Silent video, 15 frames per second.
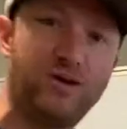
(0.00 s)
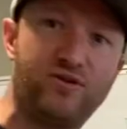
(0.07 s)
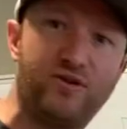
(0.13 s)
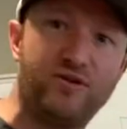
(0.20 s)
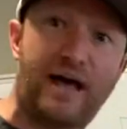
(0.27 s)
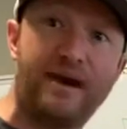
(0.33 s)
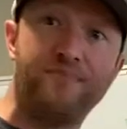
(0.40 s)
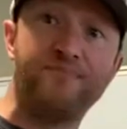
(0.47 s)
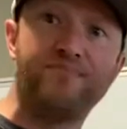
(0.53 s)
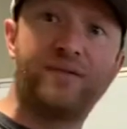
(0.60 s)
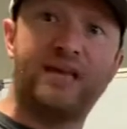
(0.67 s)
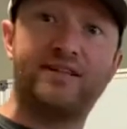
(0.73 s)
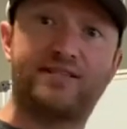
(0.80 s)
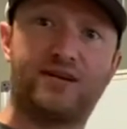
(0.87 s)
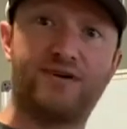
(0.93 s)
you do that,
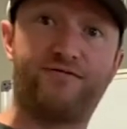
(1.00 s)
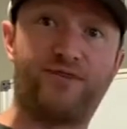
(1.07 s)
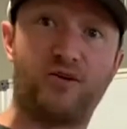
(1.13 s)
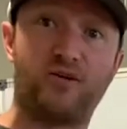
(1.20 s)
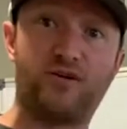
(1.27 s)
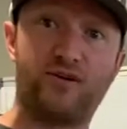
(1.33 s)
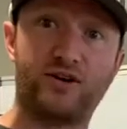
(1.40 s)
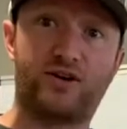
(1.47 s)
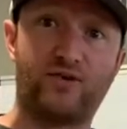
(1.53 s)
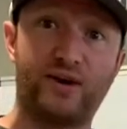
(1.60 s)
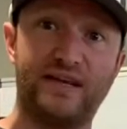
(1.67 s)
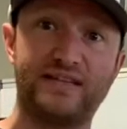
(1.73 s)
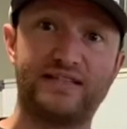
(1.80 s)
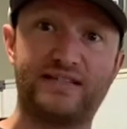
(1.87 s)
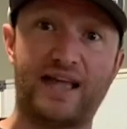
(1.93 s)
it's going to further
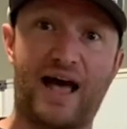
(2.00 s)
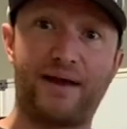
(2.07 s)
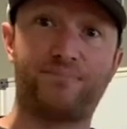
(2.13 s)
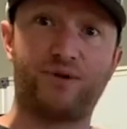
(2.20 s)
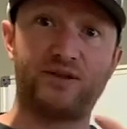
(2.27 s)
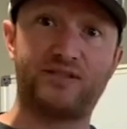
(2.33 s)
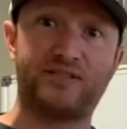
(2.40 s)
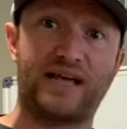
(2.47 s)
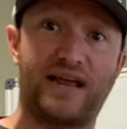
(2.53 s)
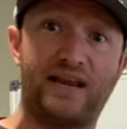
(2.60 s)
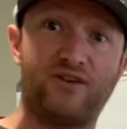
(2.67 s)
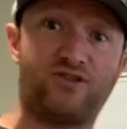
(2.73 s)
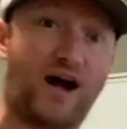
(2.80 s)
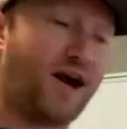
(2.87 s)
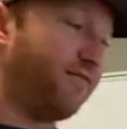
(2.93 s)
decrease that
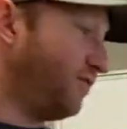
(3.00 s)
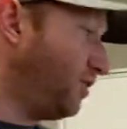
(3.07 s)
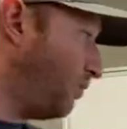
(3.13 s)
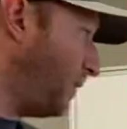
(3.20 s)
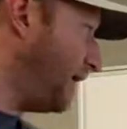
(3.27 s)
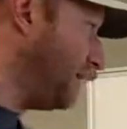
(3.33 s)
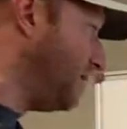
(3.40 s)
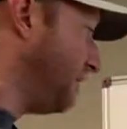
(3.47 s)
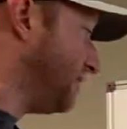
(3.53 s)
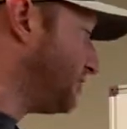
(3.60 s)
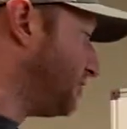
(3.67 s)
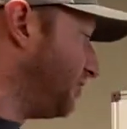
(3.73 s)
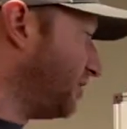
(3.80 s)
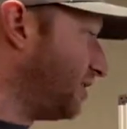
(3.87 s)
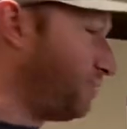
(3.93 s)
percentage of the win.
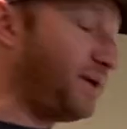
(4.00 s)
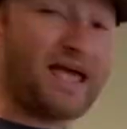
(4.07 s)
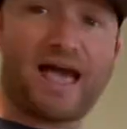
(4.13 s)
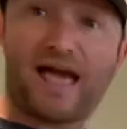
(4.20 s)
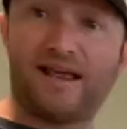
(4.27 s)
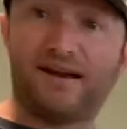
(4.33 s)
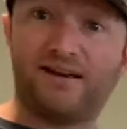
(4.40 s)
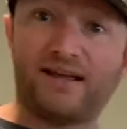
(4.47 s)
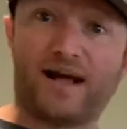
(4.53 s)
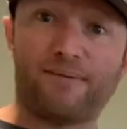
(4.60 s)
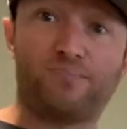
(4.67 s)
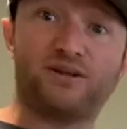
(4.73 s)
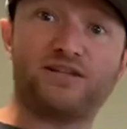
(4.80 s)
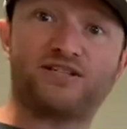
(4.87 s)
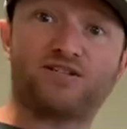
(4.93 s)
So you're going to be ending
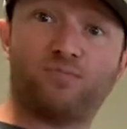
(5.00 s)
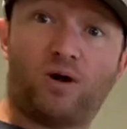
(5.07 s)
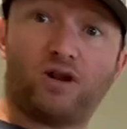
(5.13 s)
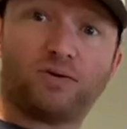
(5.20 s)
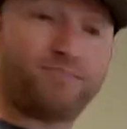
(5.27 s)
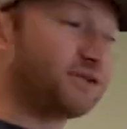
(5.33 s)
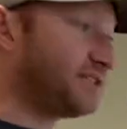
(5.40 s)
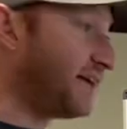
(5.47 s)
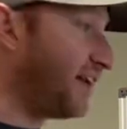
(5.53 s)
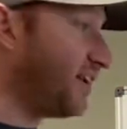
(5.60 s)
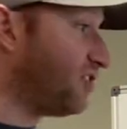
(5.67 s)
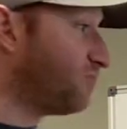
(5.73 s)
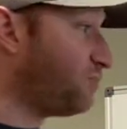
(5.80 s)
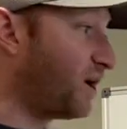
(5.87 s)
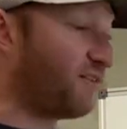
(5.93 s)
up with a smaller
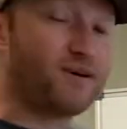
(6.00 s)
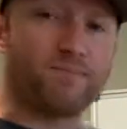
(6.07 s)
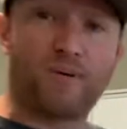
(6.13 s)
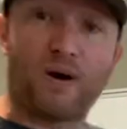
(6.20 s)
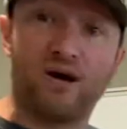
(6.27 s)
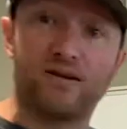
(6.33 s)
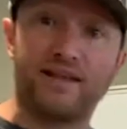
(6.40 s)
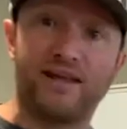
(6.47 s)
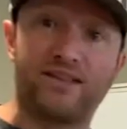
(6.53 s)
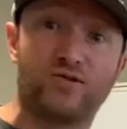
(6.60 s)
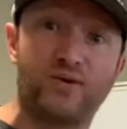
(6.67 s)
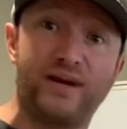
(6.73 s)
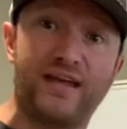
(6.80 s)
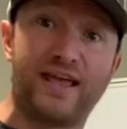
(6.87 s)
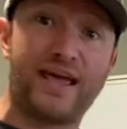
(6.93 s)
percentage. But if you're parlaying
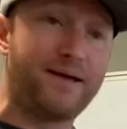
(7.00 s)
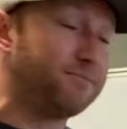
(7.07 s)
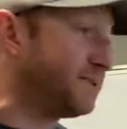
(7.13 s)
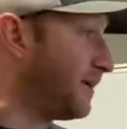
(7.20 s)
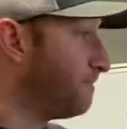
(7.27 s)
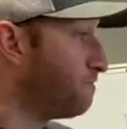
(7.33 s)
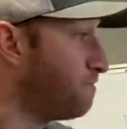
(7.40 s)
three games,